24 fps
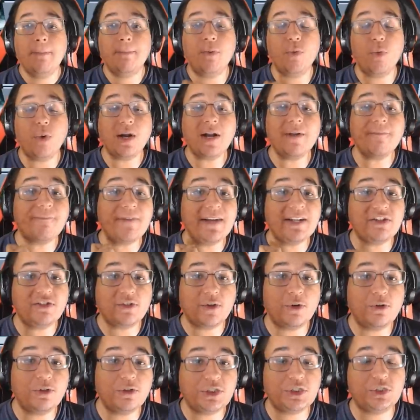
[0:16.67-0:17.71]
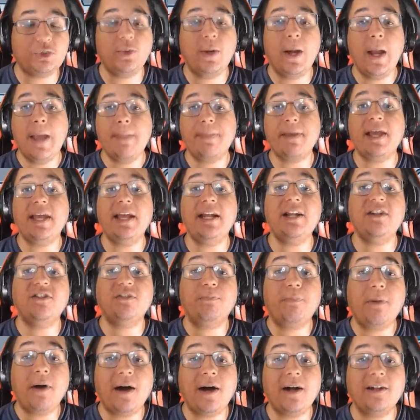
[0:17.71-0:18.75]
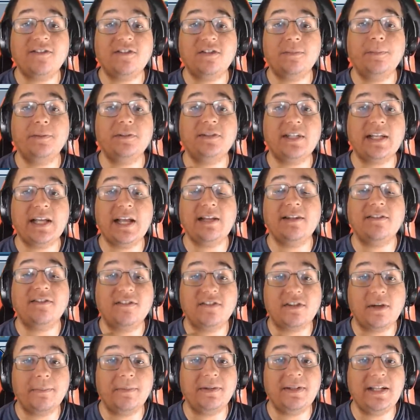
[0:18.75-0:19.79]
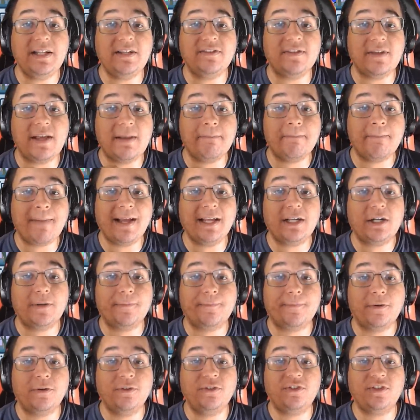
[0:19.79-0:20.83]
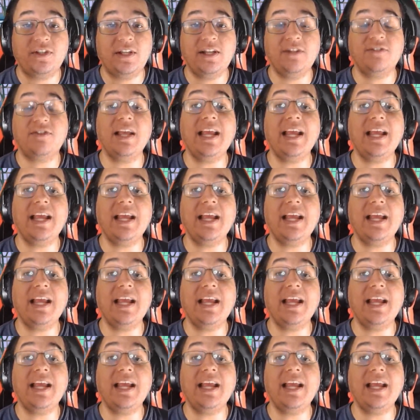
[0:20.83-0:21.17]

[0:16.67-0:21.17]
But what if I told you that it is possible to get some of these microphone skins,